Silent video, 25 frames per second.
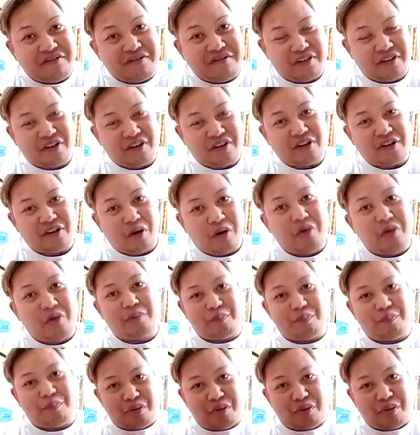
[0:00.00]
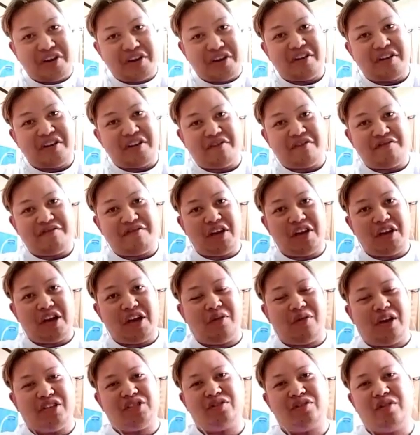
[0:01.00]
her own point of view as
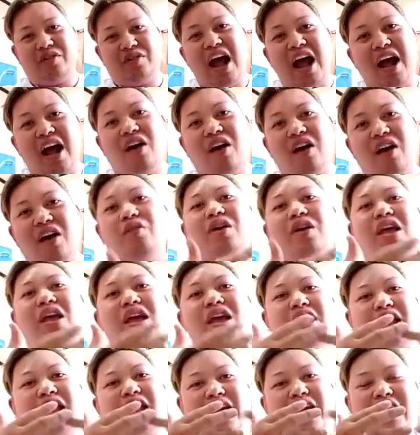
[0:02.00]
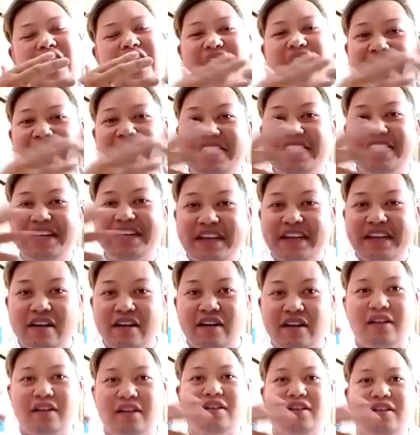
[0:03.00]
to how an
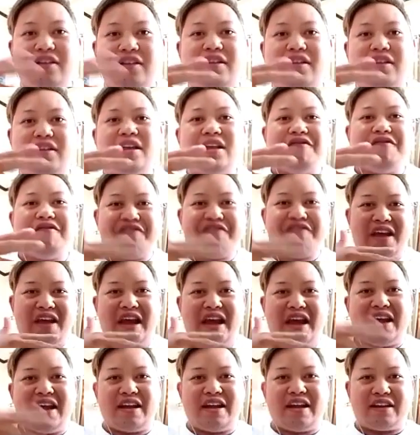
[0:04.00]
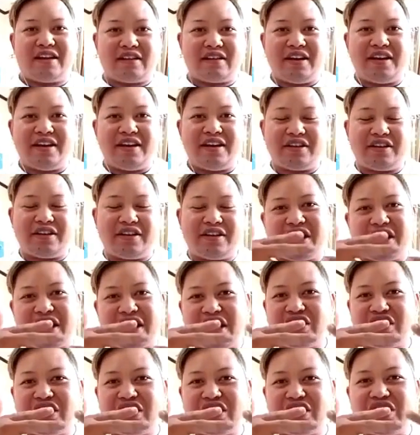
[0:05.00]
ideal VA and client
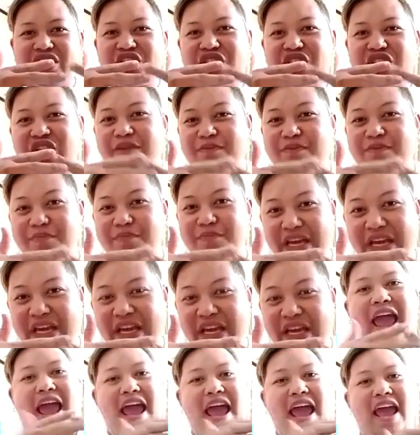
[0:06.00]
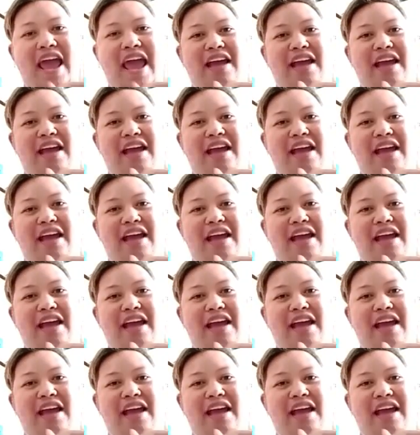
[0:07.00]
communication should be.